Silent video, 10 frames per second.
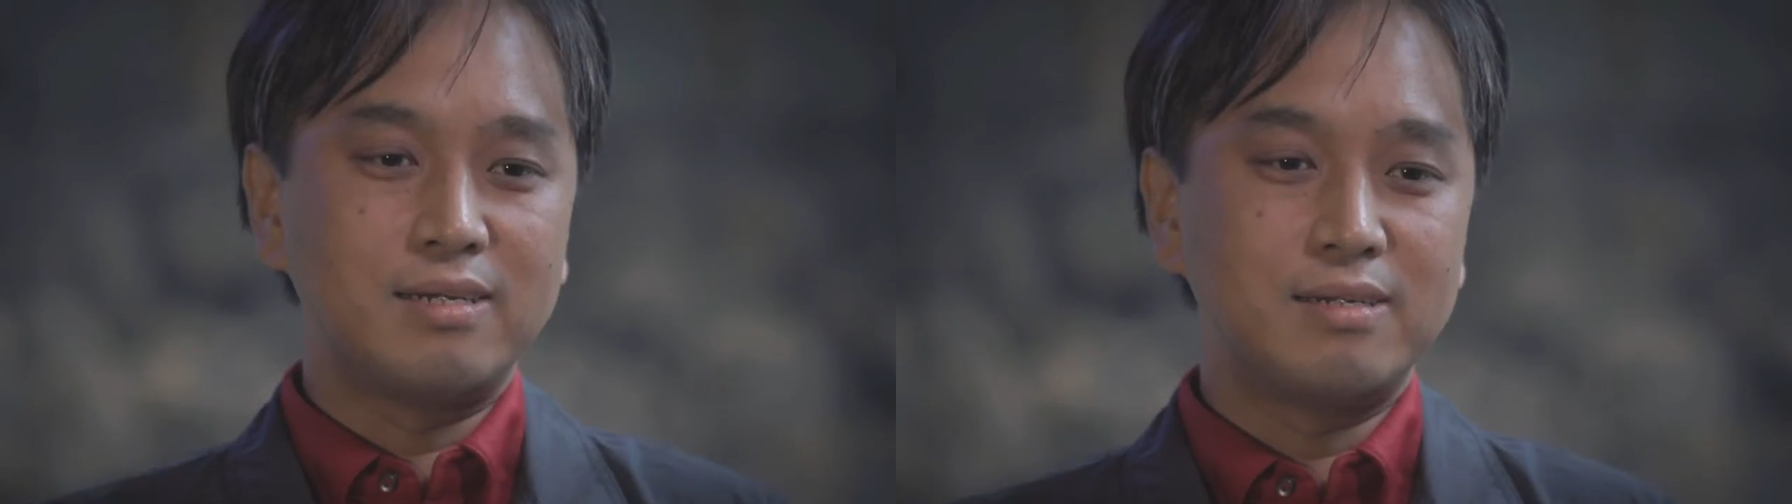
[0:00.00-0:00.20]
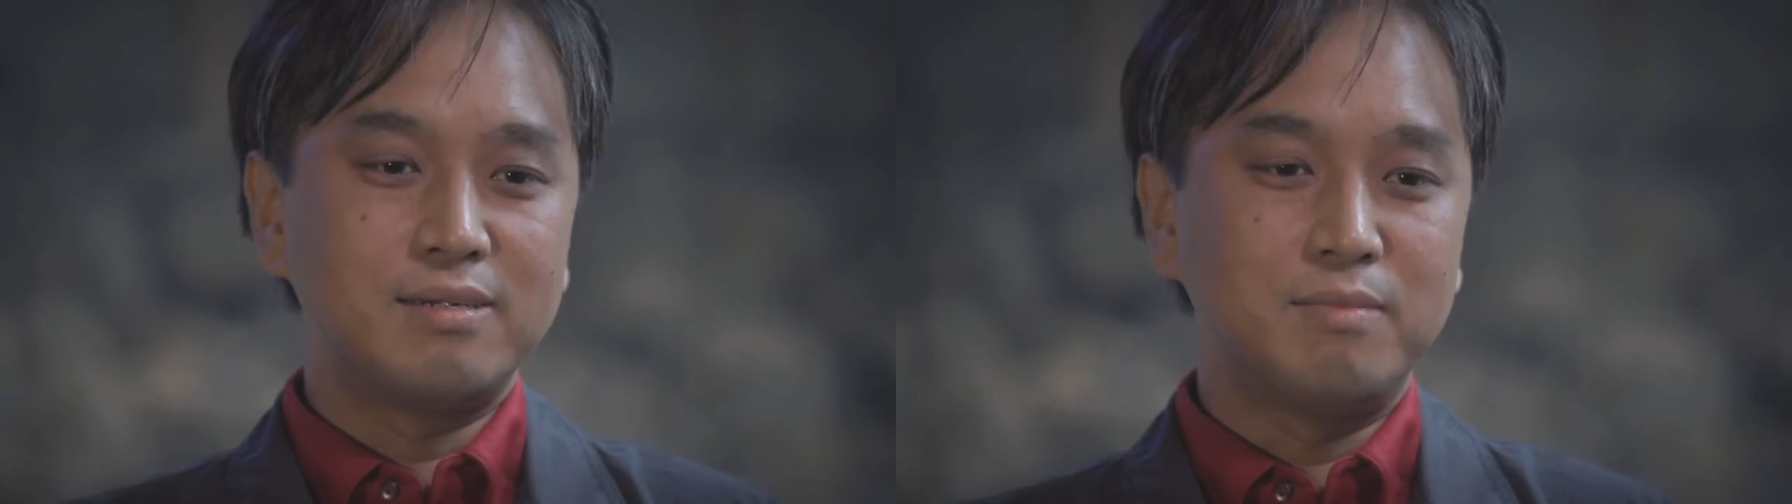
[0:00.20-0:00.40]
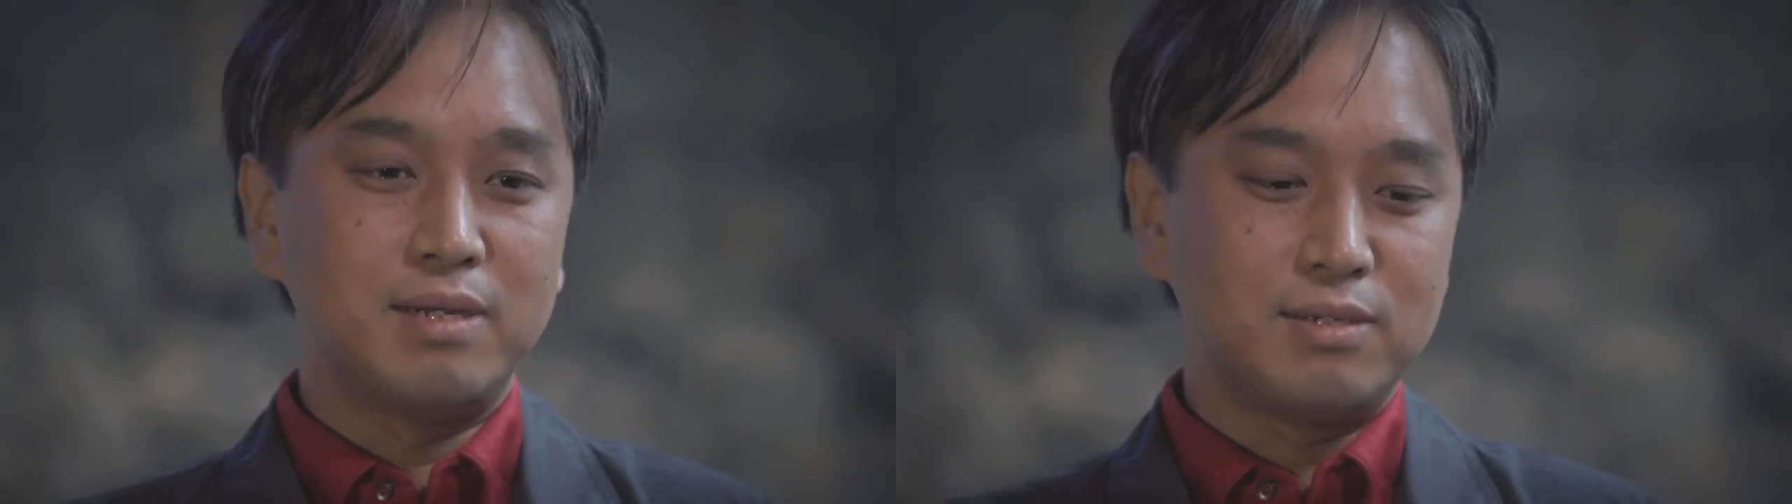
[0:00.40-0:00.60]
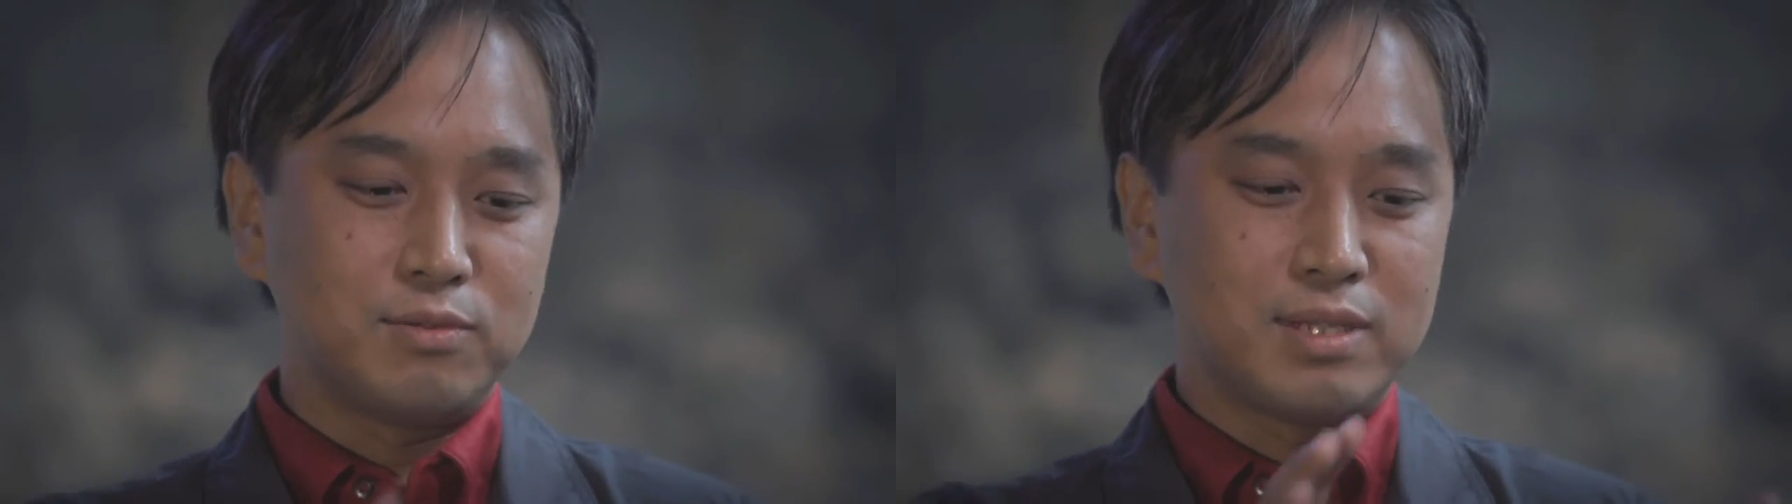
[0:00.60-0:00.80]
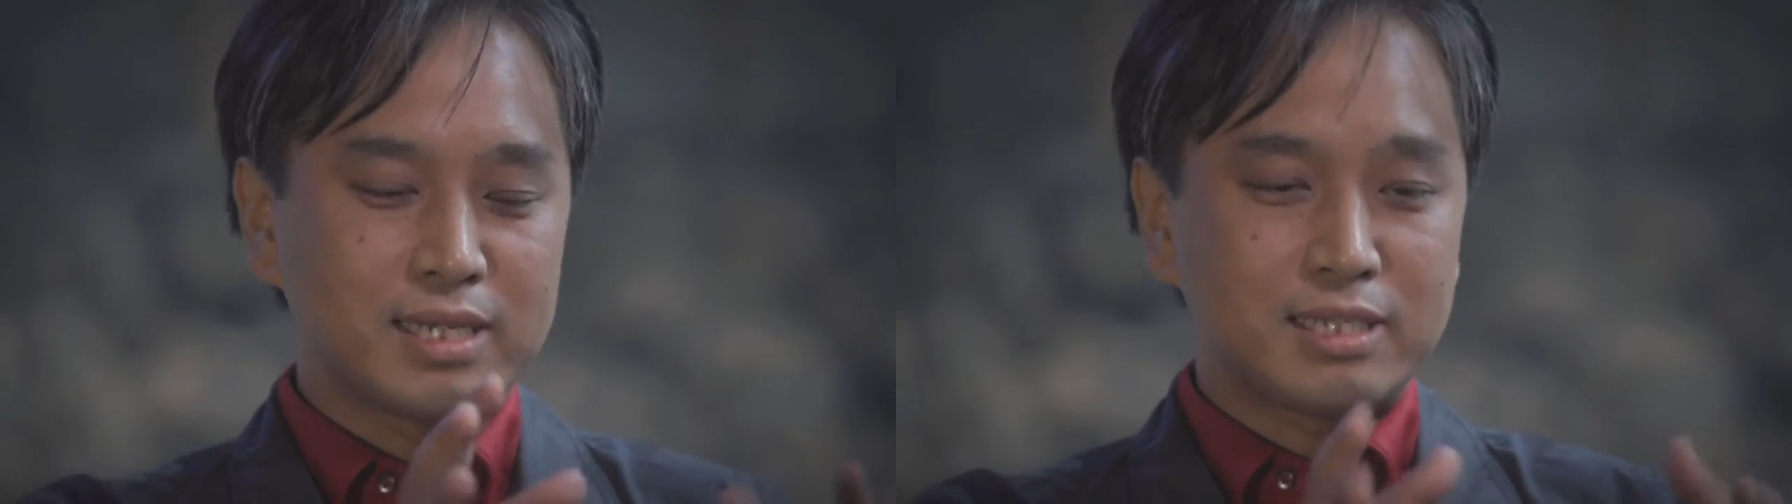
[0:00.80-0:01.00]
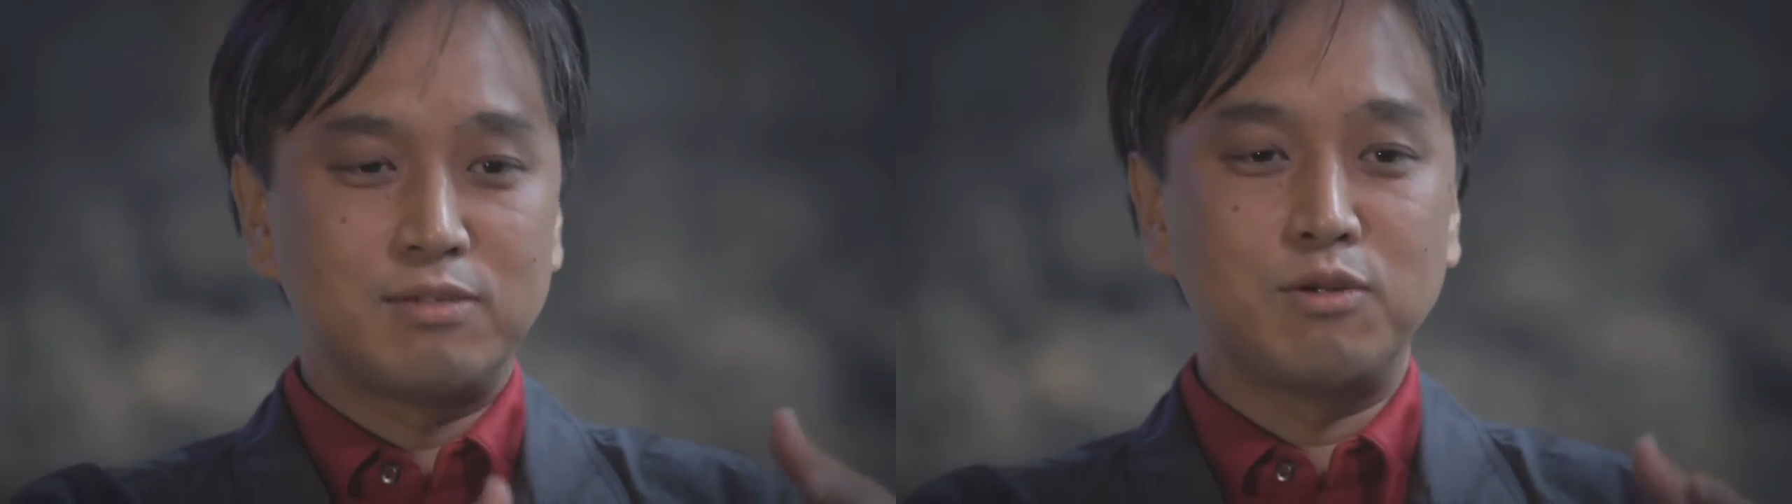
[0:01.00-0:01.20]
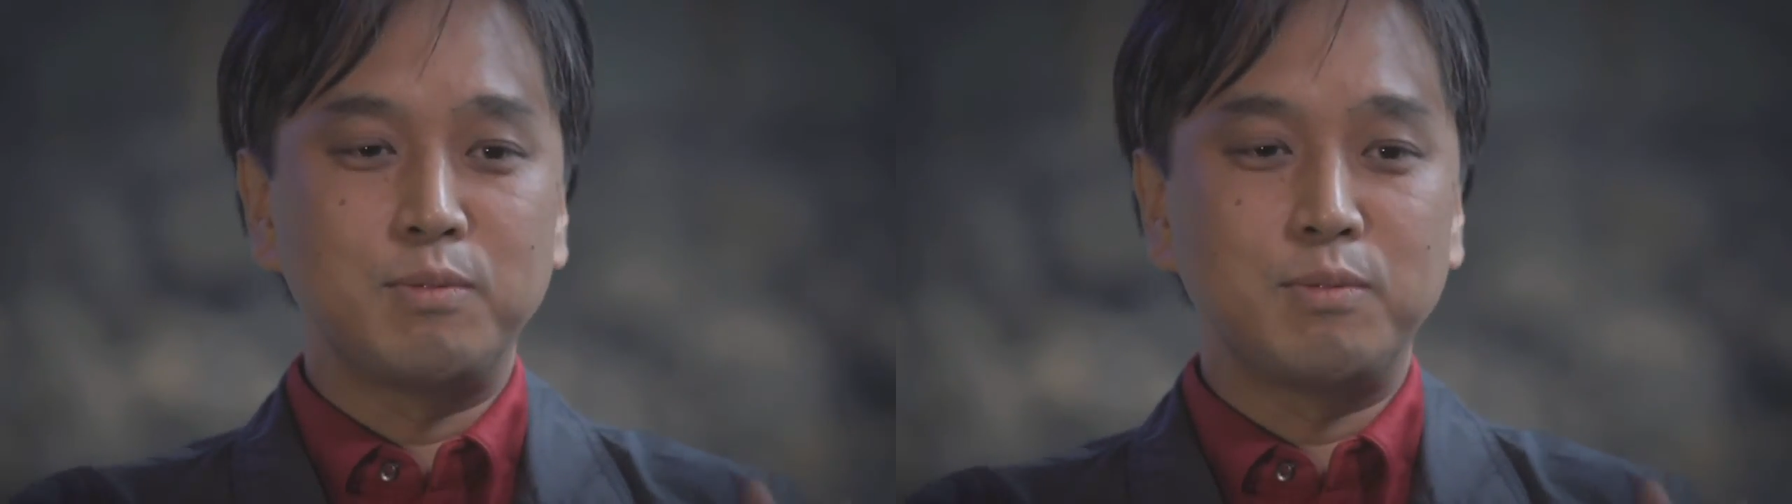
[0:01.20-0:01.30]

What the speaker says: was really fun.